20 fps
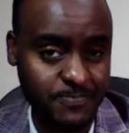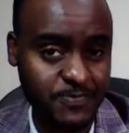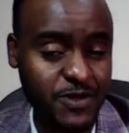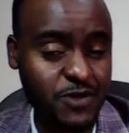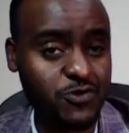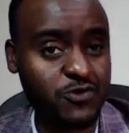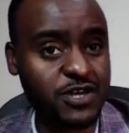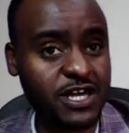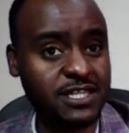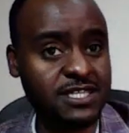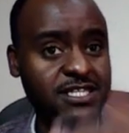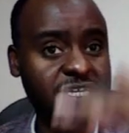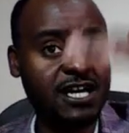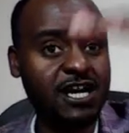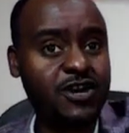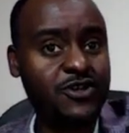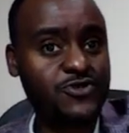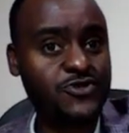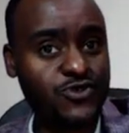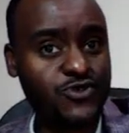so
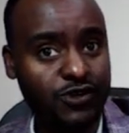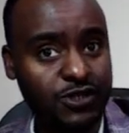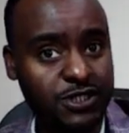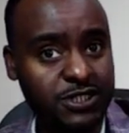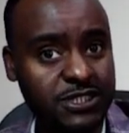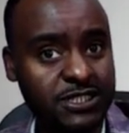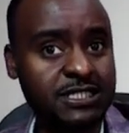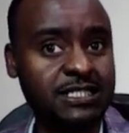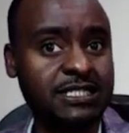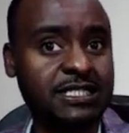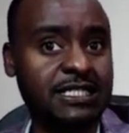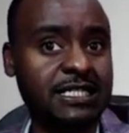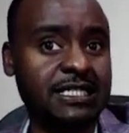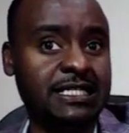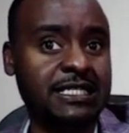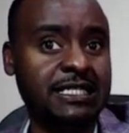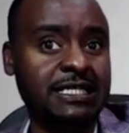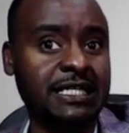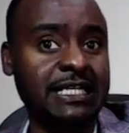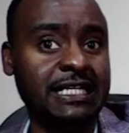that those
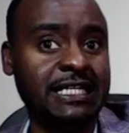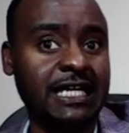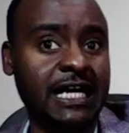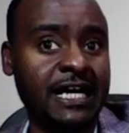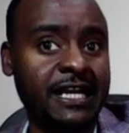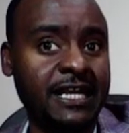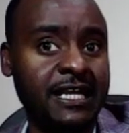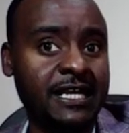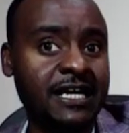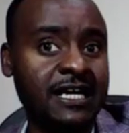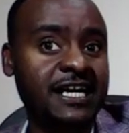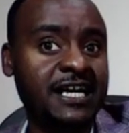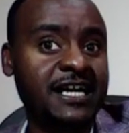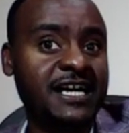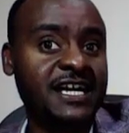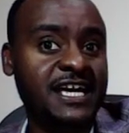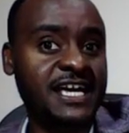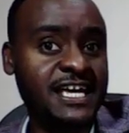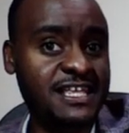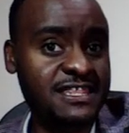that are
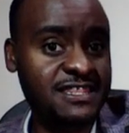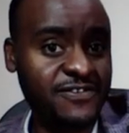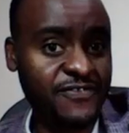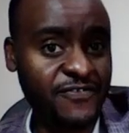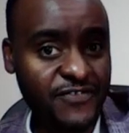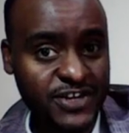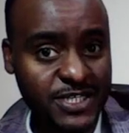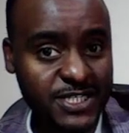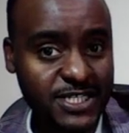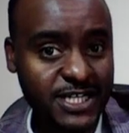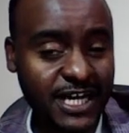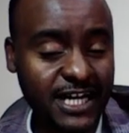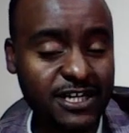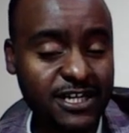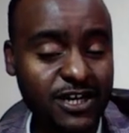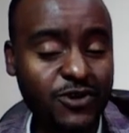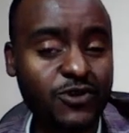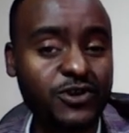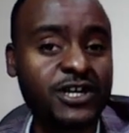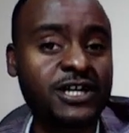in the first
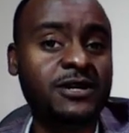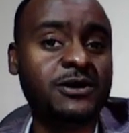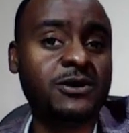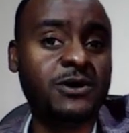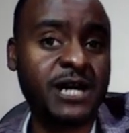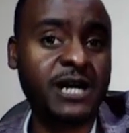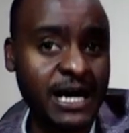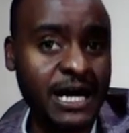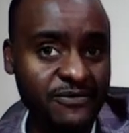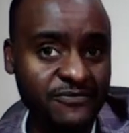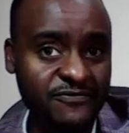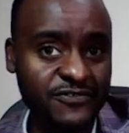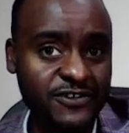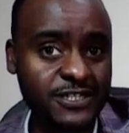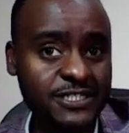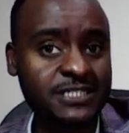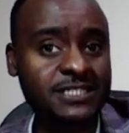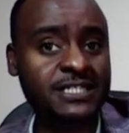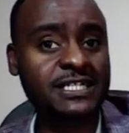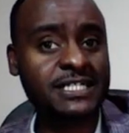category come
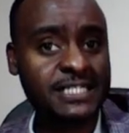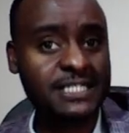first,